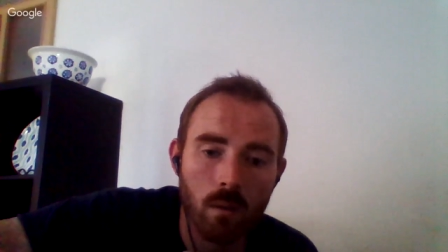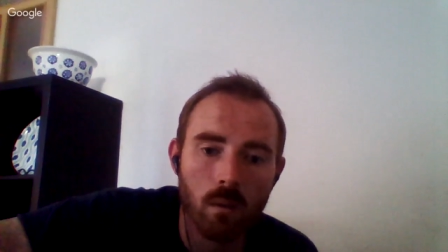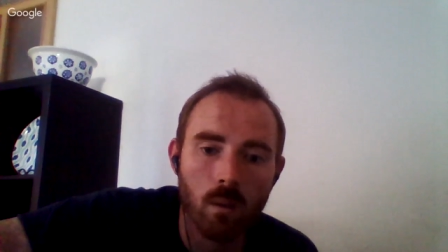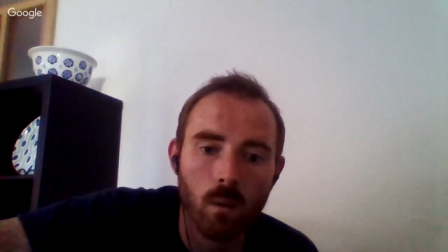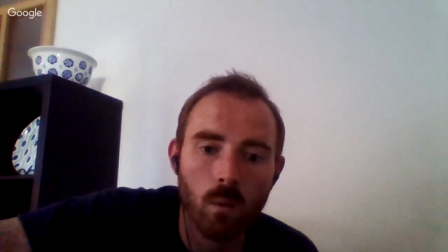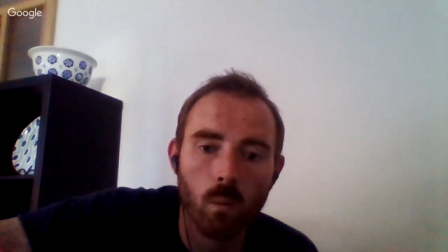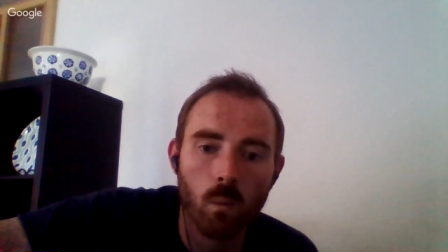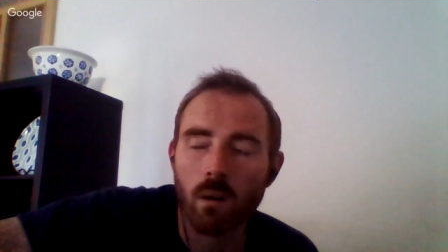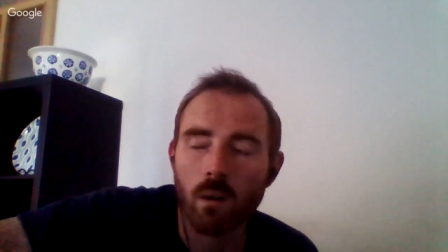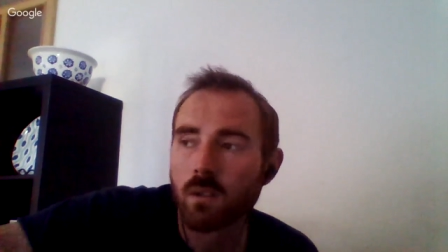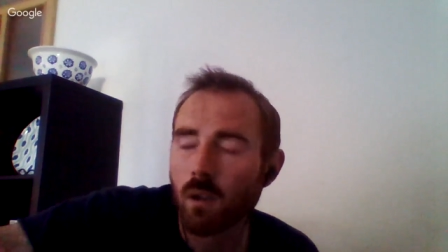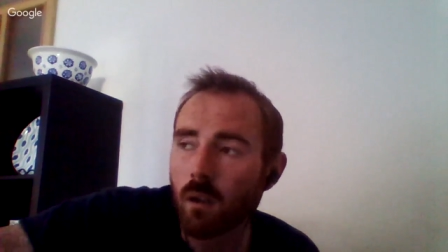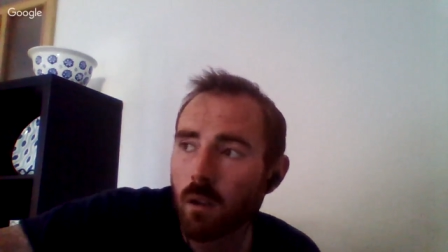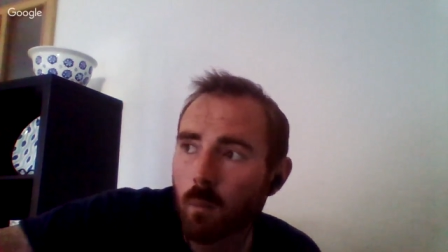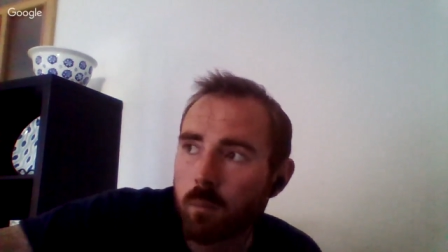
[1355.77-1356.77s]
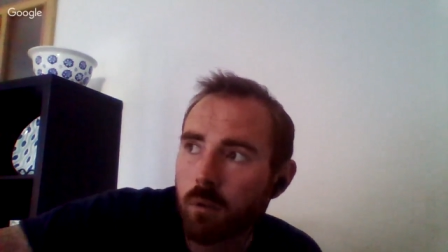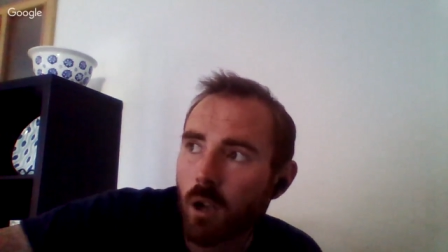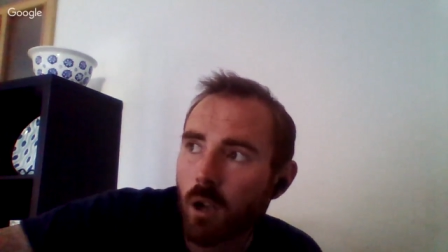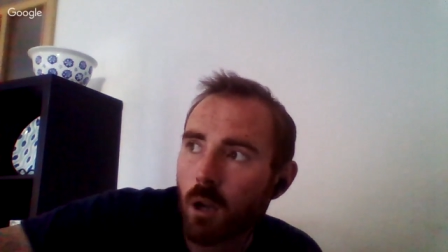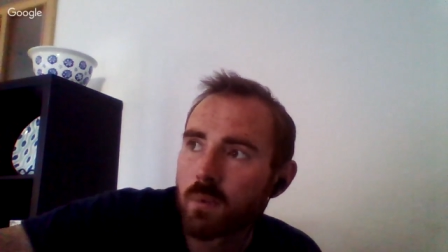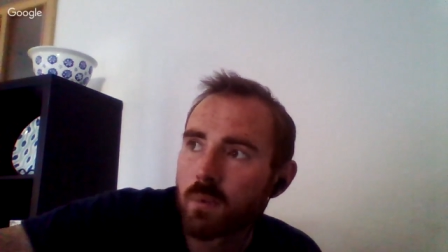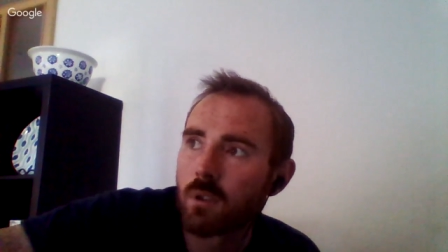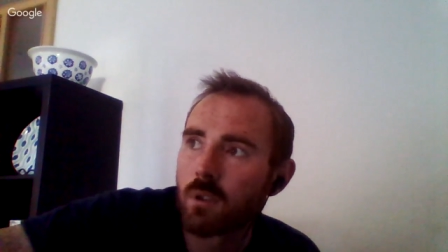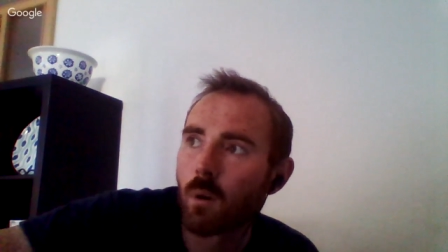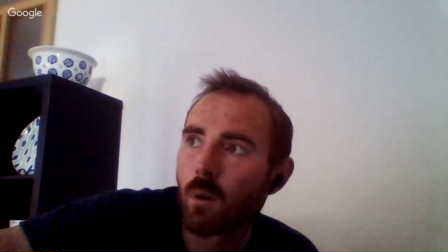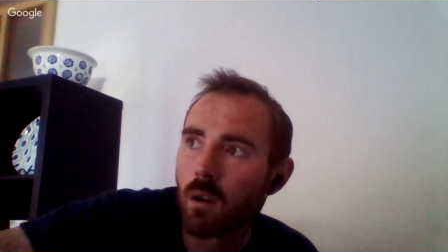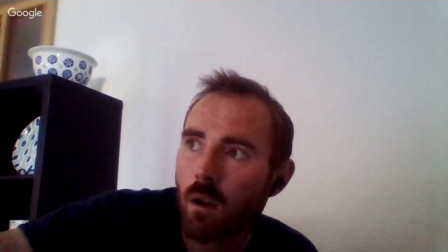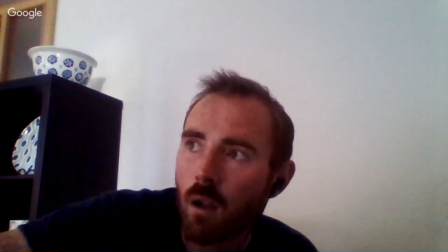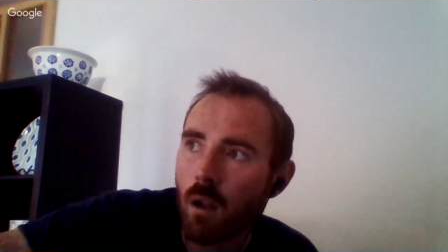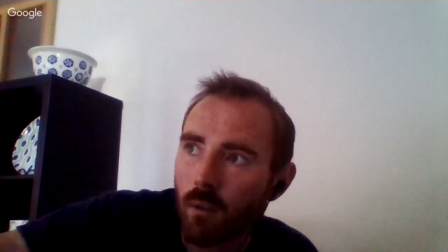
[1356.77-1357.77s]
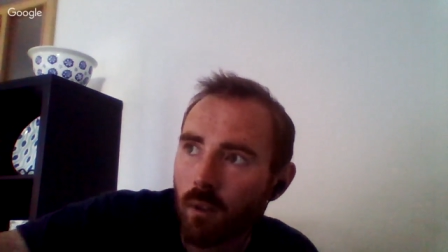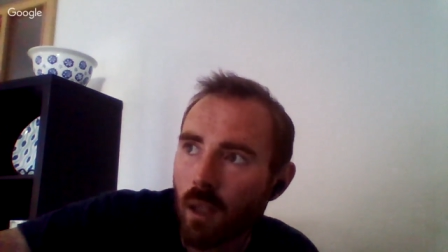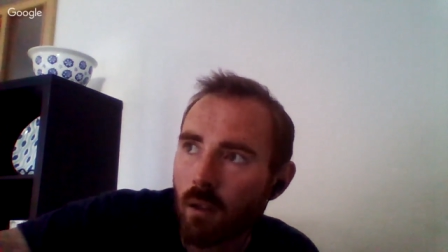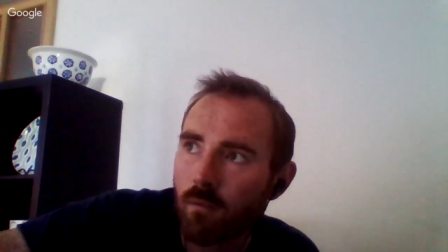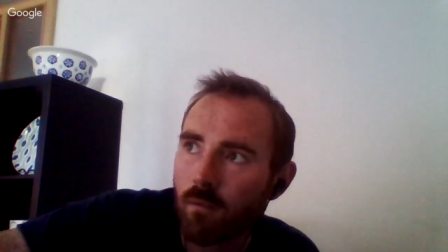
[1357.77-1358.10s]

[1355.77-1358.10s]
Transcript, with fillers: Whereas other props who are not that